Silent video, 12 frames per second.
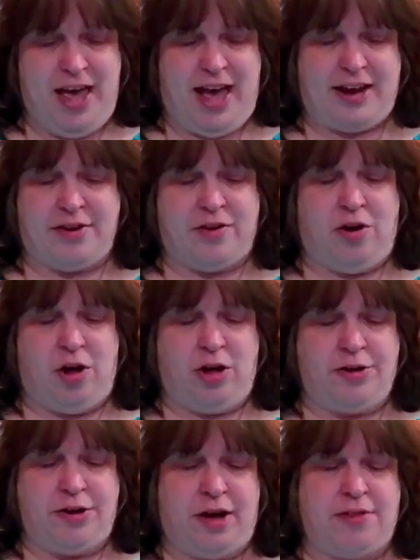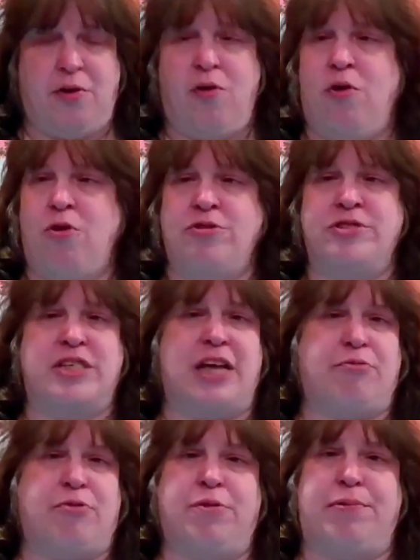And gone are the horns
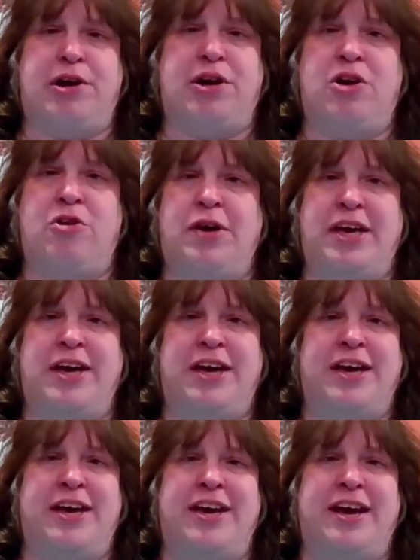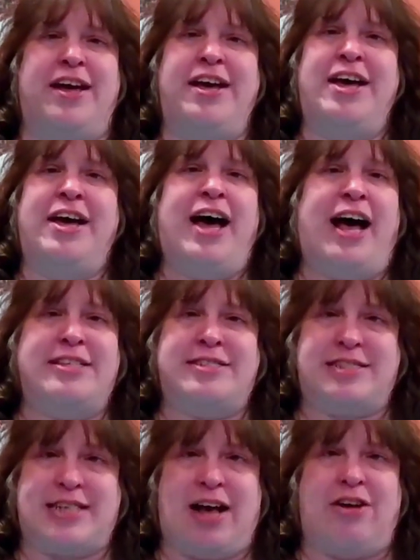that were blowing, and
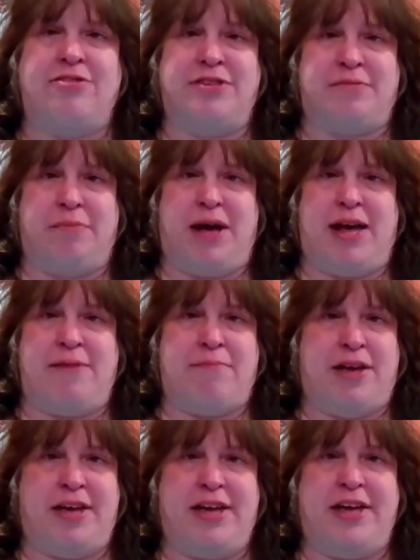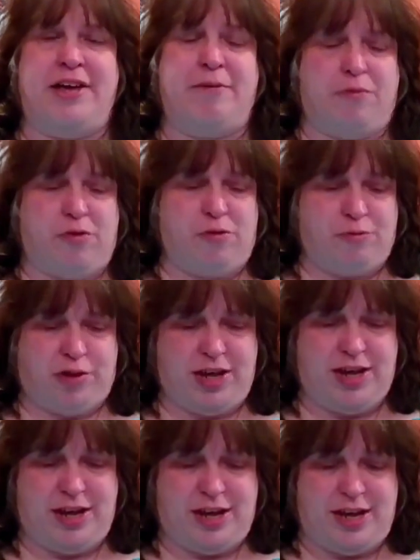sound in my
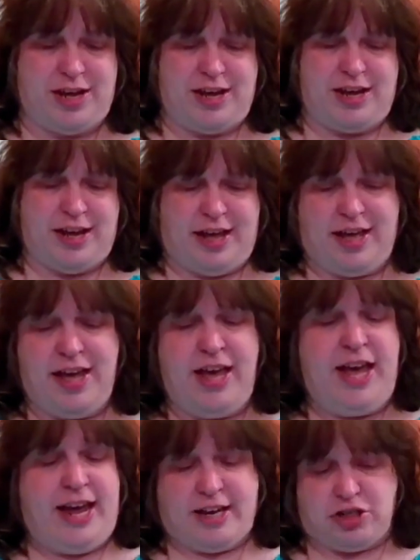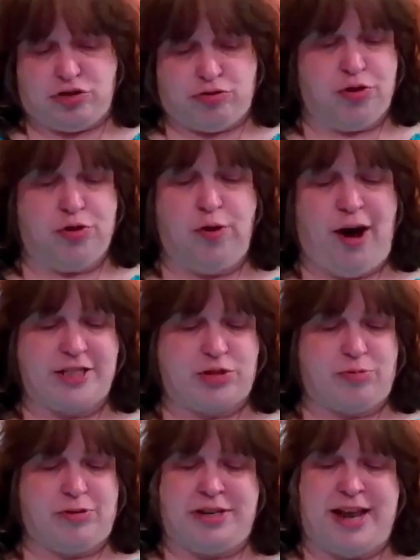memory. Yet true
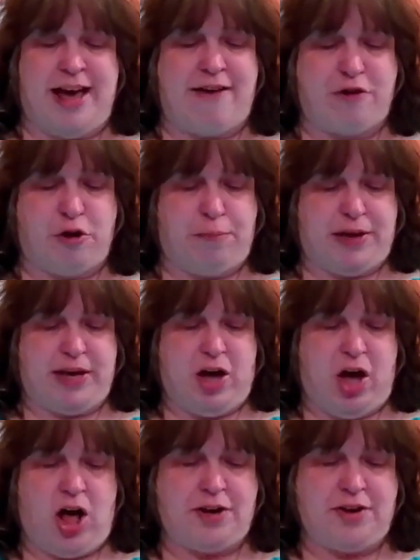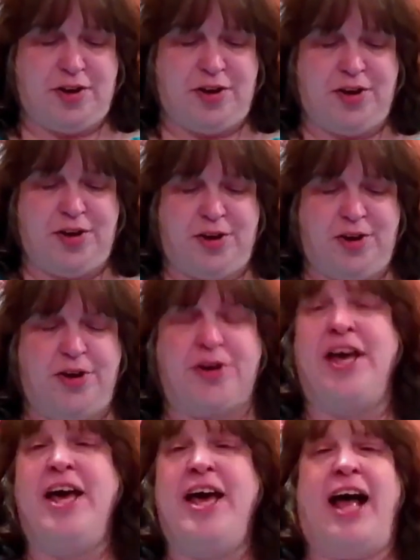hearts will never be
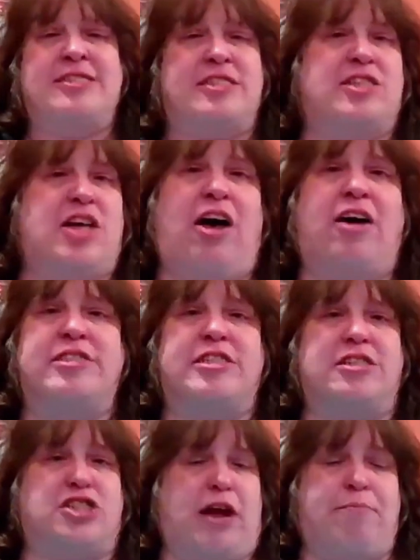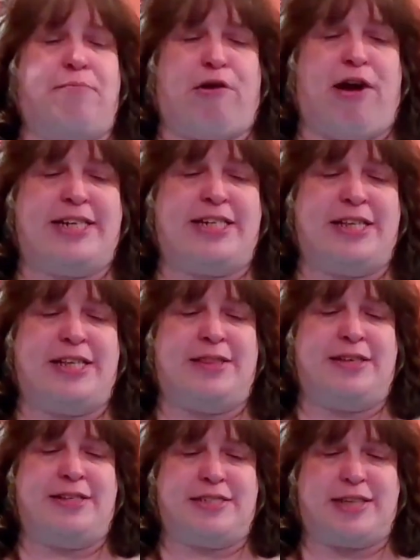conquered, and stars still shine bright in the
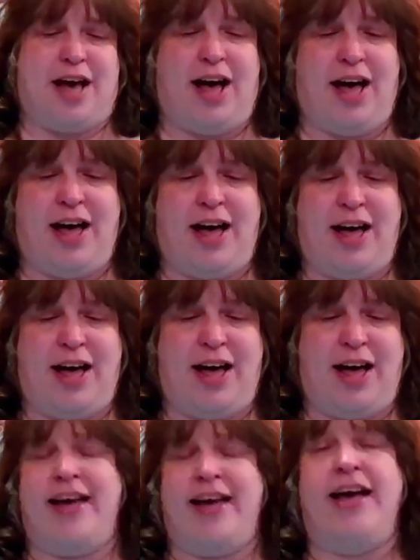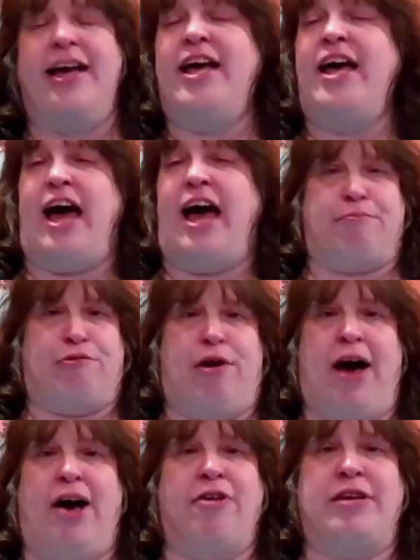sky. And
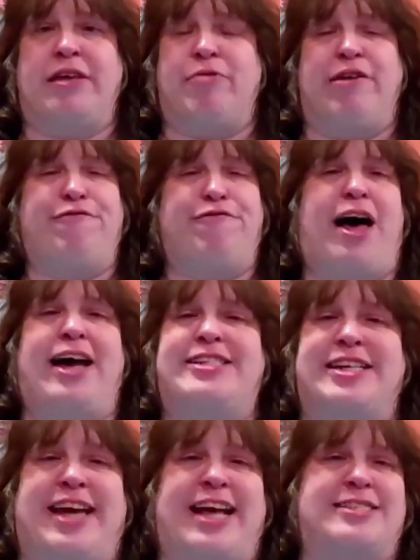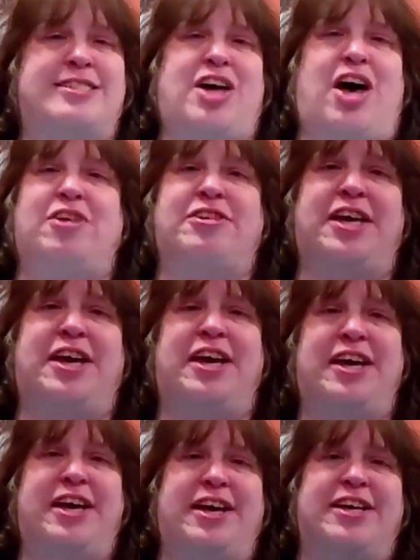proudly we fight against
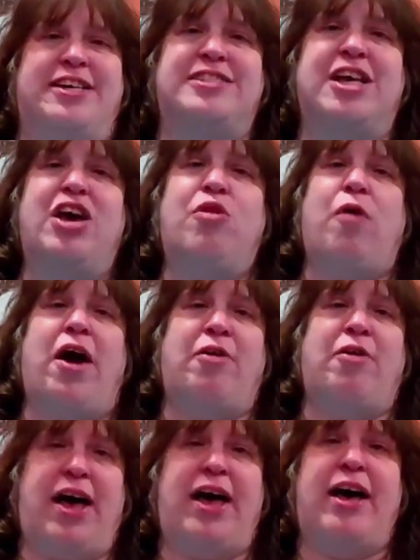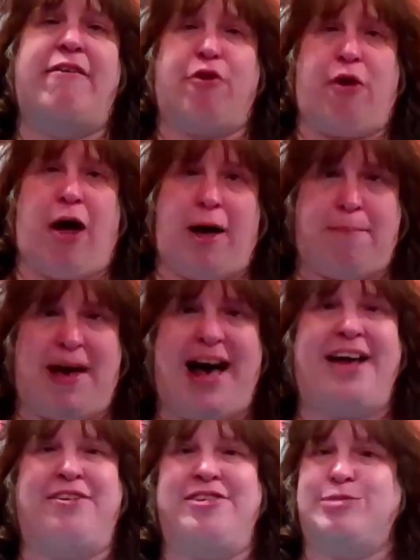darkness, wherever our
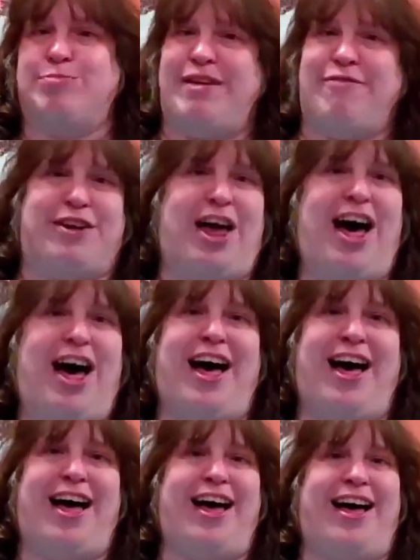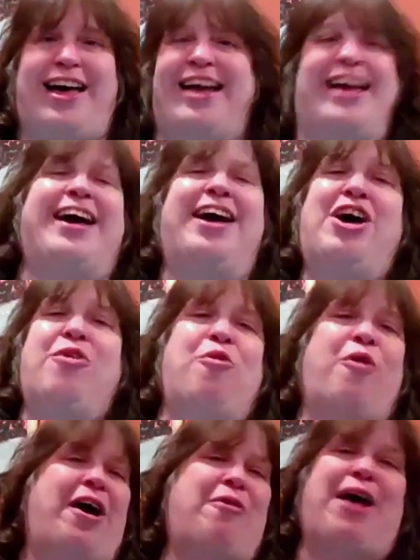banners may fly.
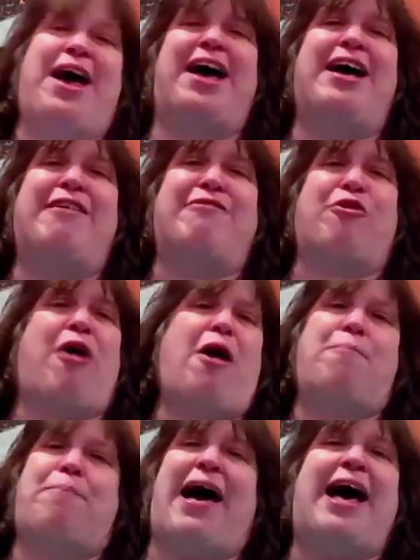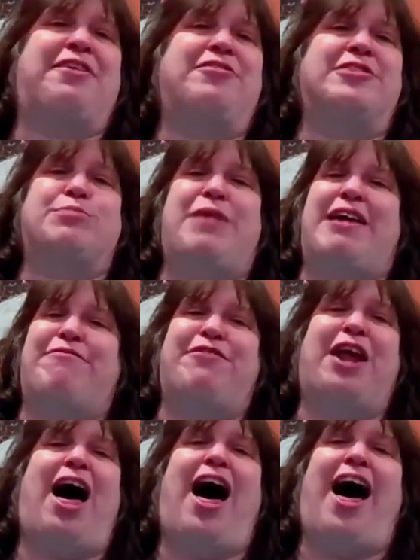Wherever our banners may
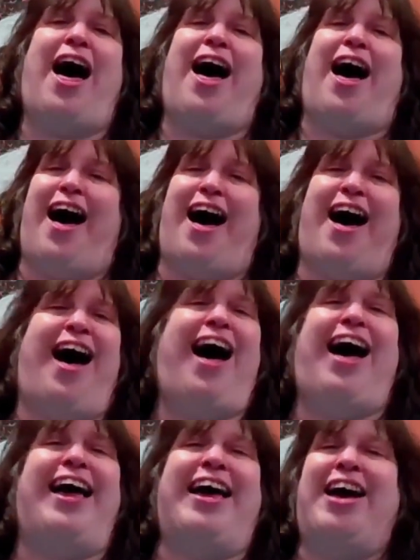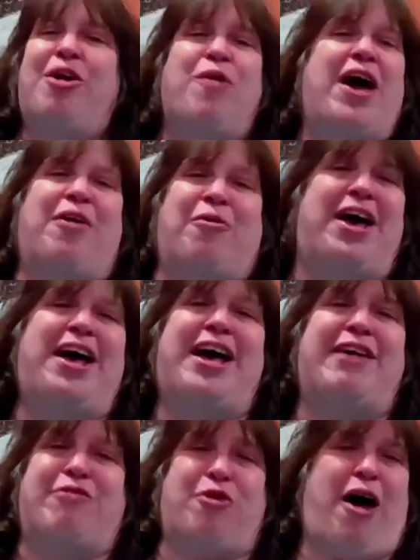fly,
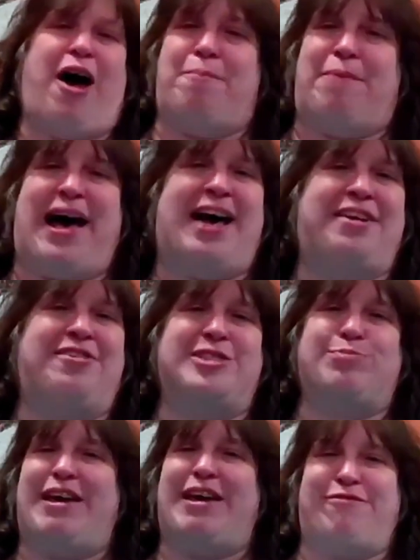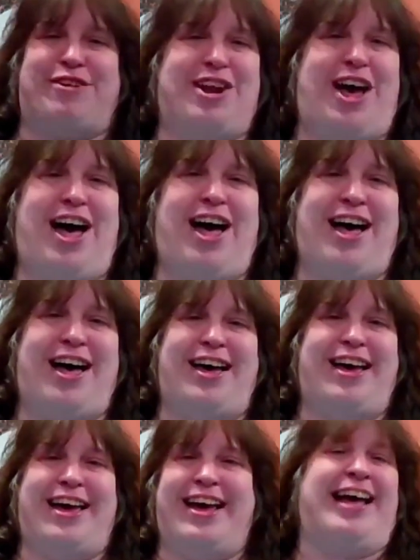wherever our banners may
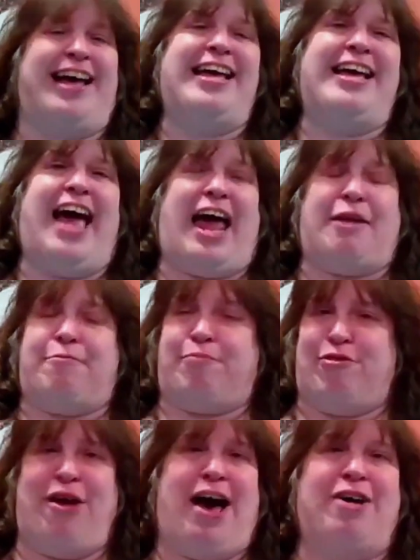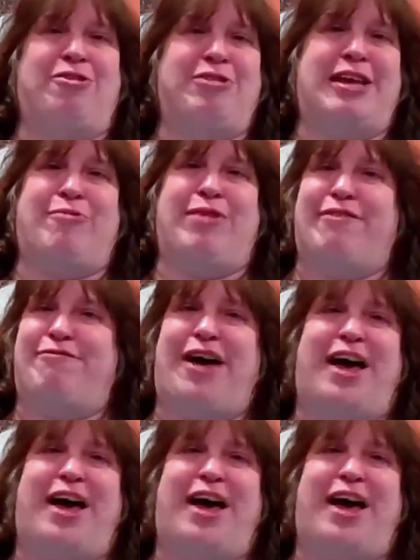fly. And proudly we